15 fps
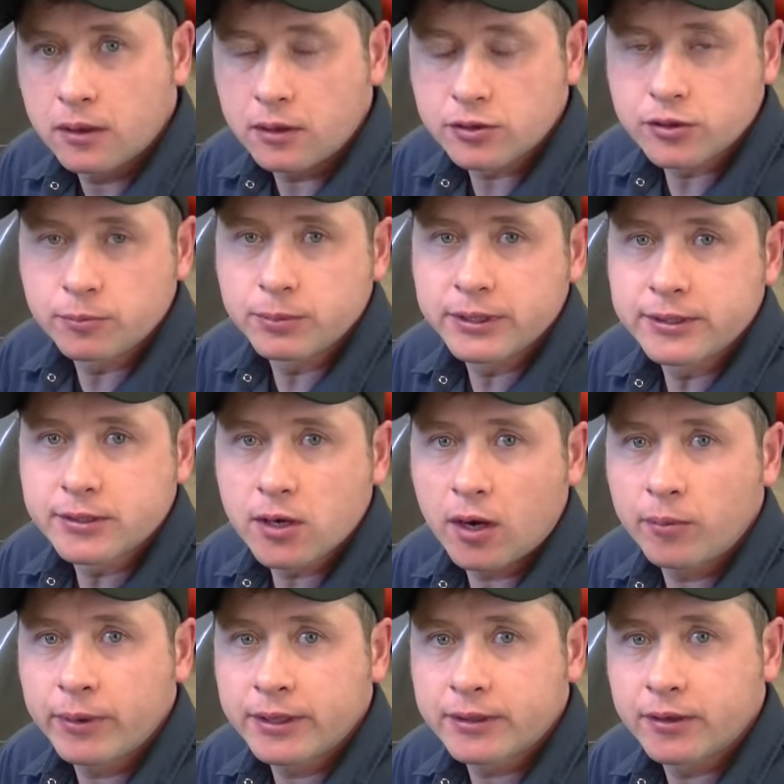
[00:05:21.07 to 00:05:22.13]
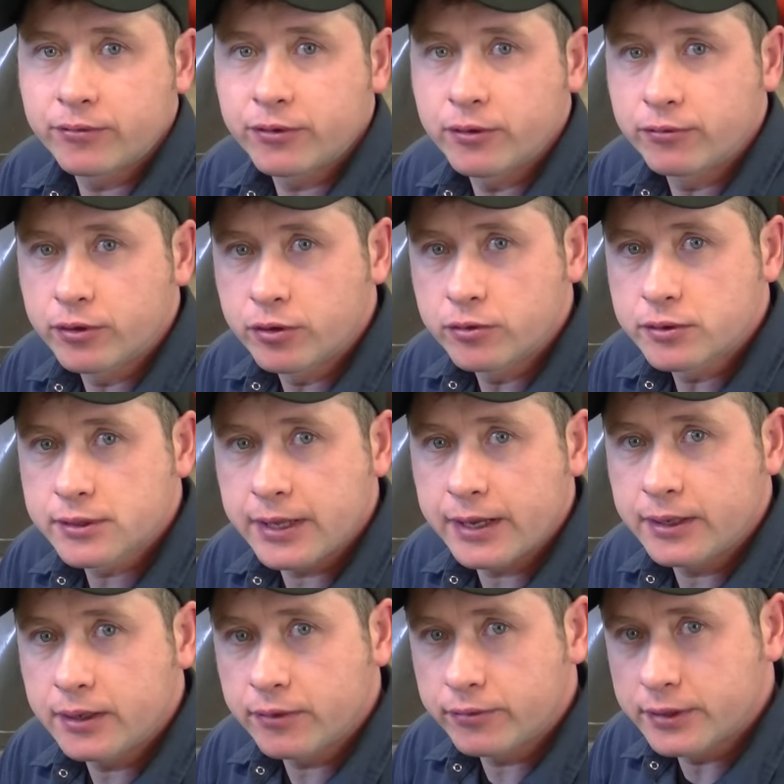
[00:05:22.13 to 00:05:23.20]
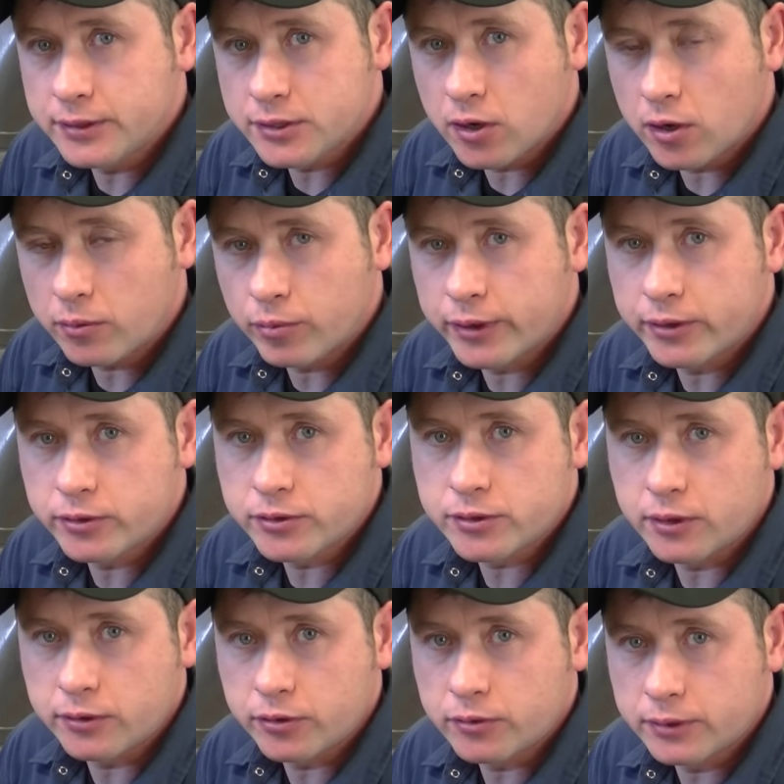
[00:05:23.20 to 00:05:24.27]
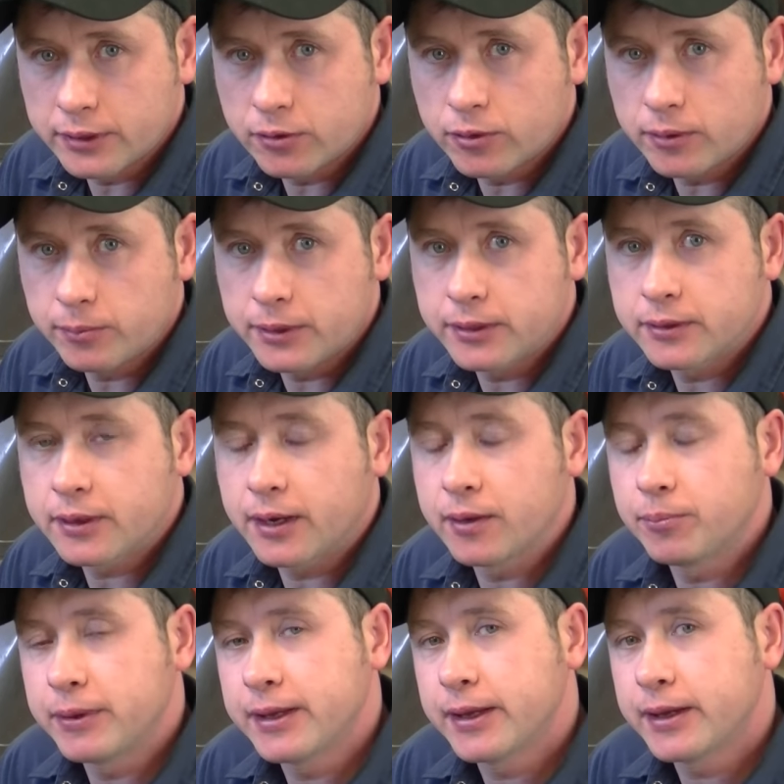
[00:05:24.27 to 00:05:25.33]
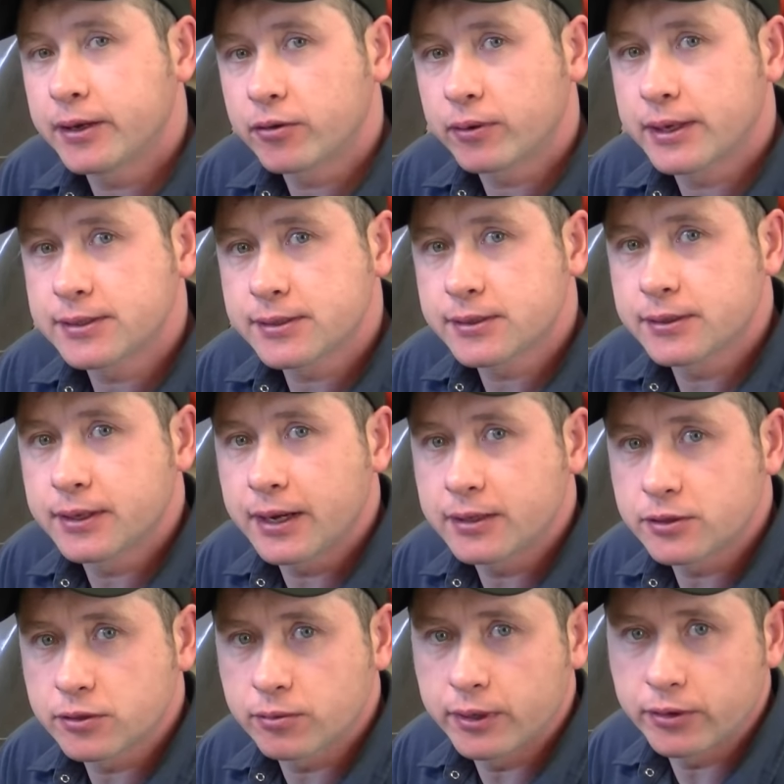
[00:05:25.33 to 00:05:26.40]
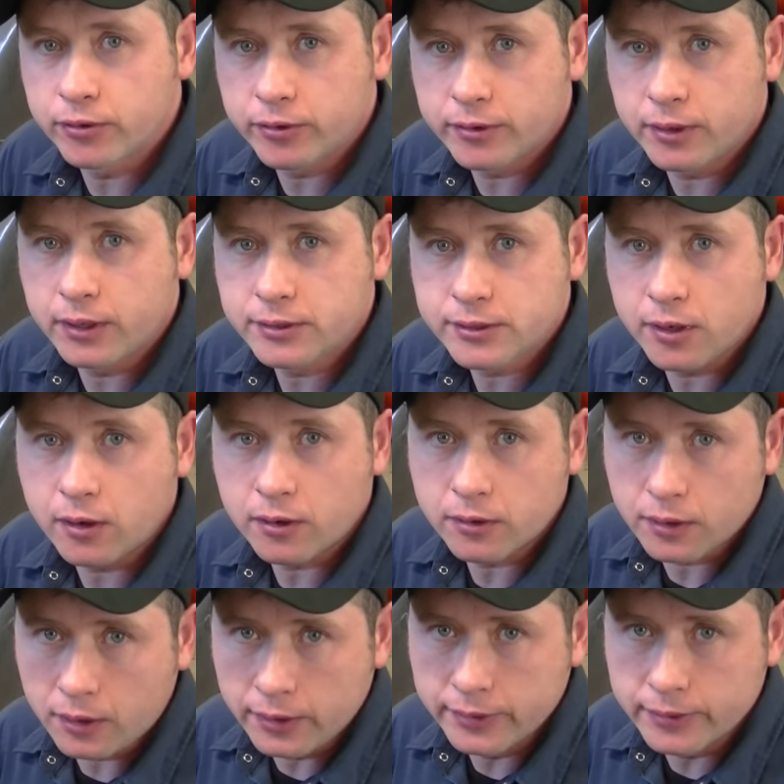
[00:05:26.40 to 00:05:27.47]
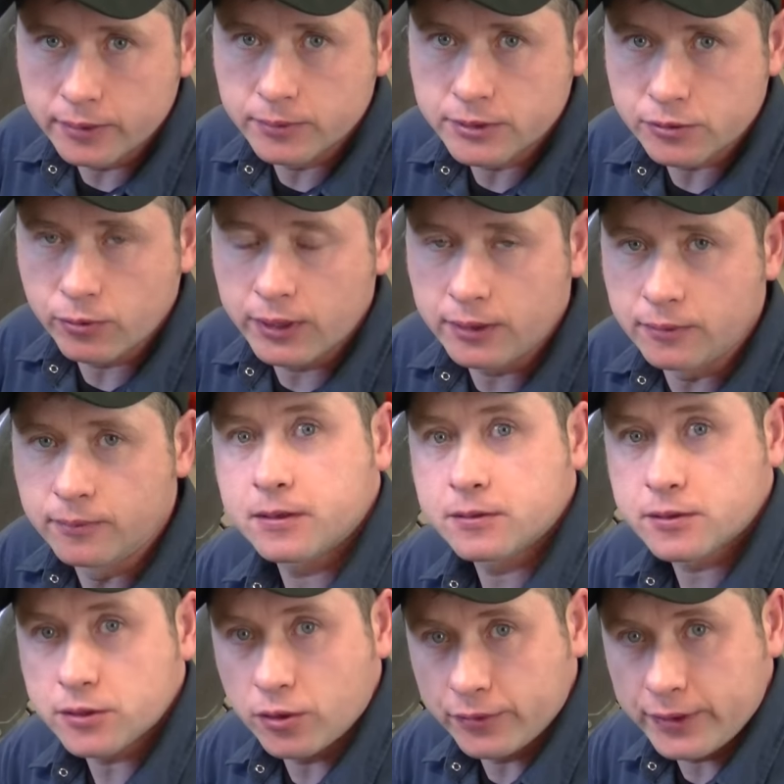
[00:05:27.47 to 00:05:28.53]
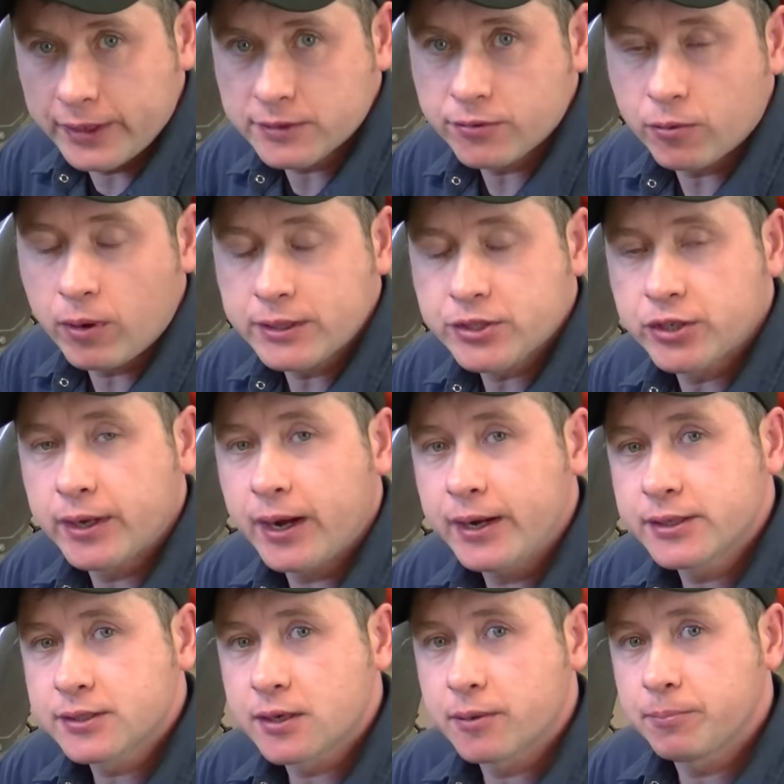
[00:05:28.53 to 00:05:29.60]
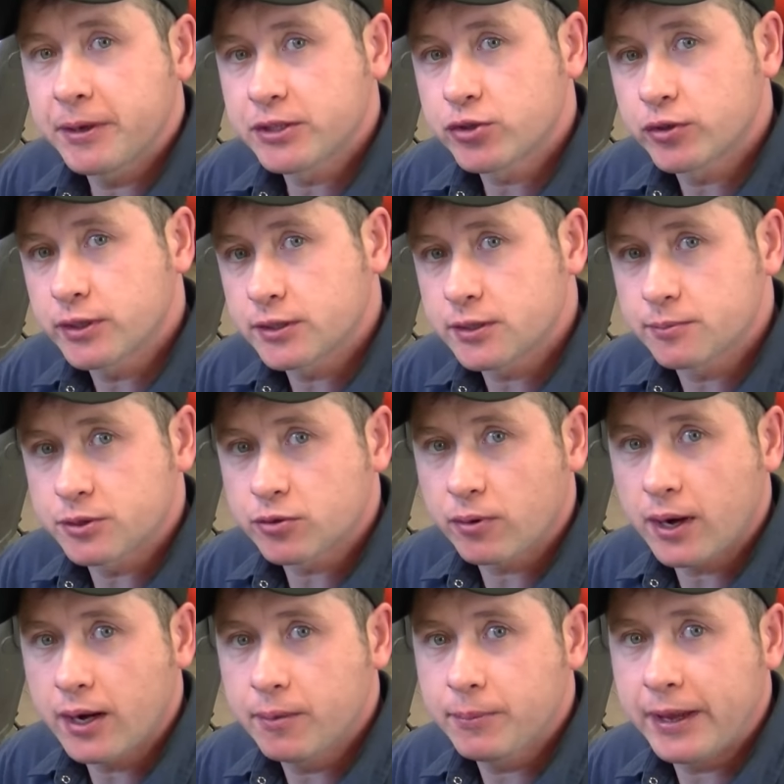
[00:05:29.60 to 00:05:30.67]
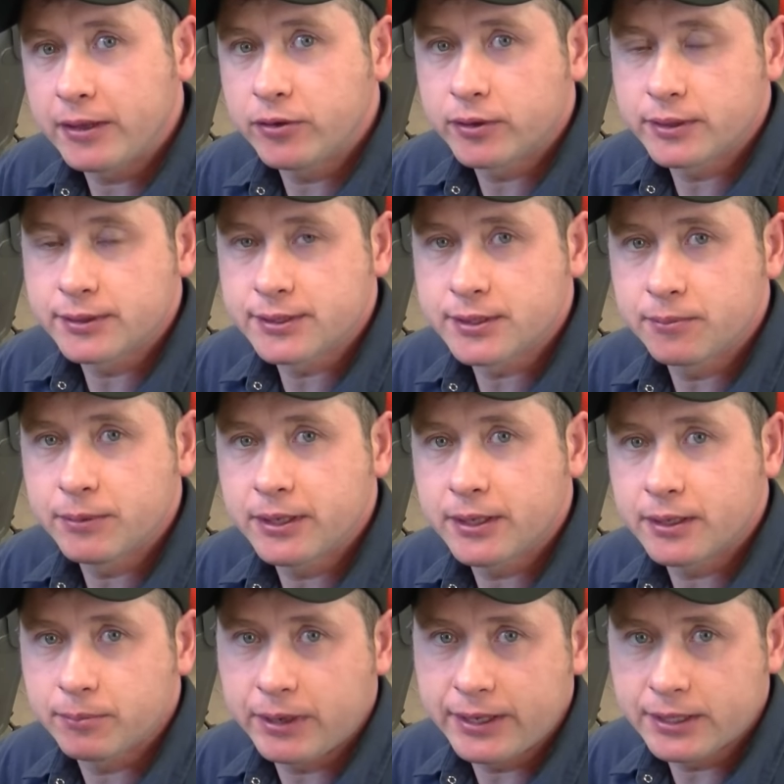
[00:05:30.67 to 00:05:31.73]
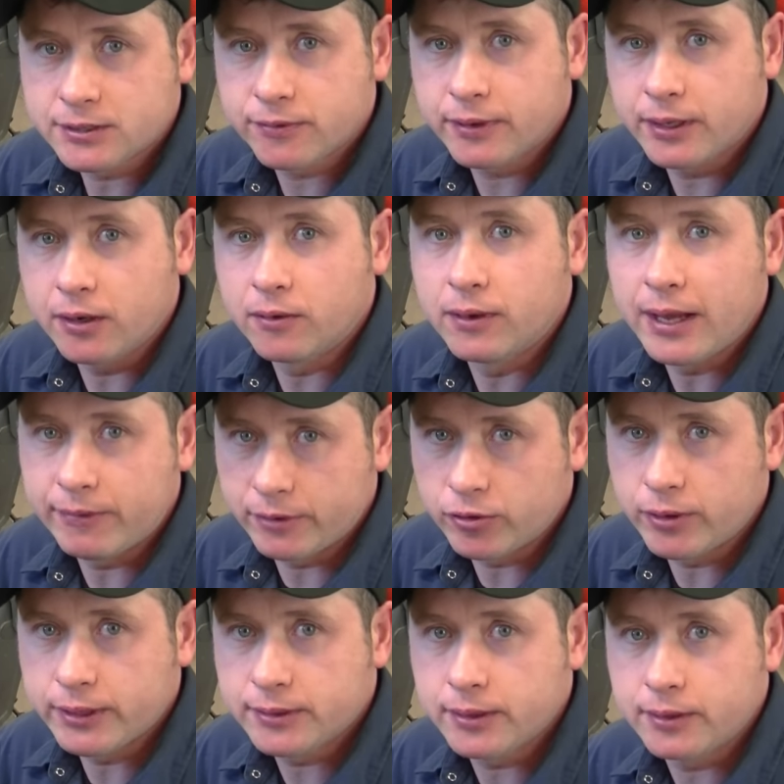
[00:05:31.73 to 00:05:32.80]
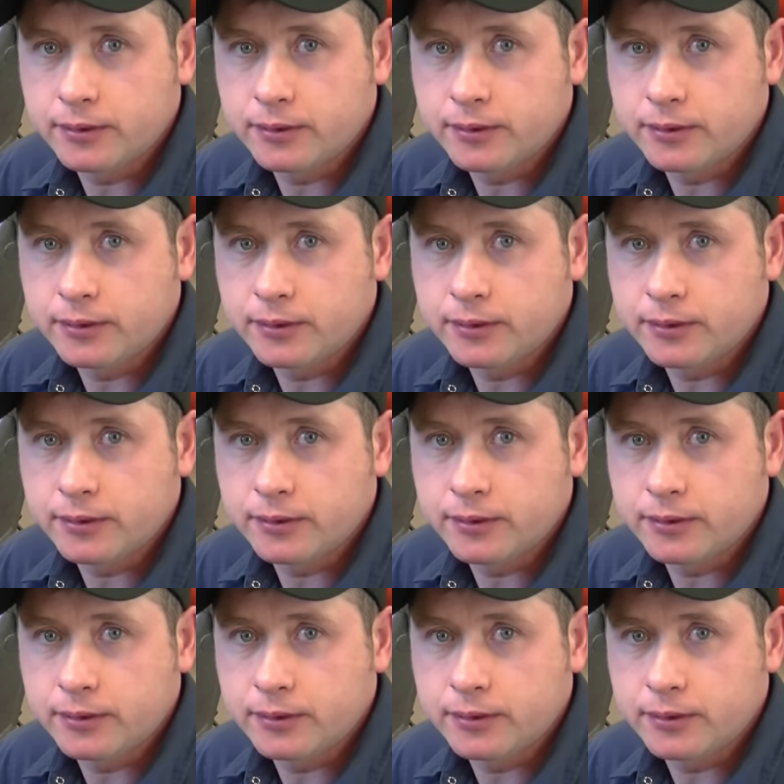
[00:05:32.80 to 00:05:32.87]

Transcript: Also, please comment if you've used any of these carburetors on your own equipment. I'd be interested as to what your thoughts are on them as well. So thanks for watching, guys. Make sure to subscribe, and you can see me in my next video. Have a great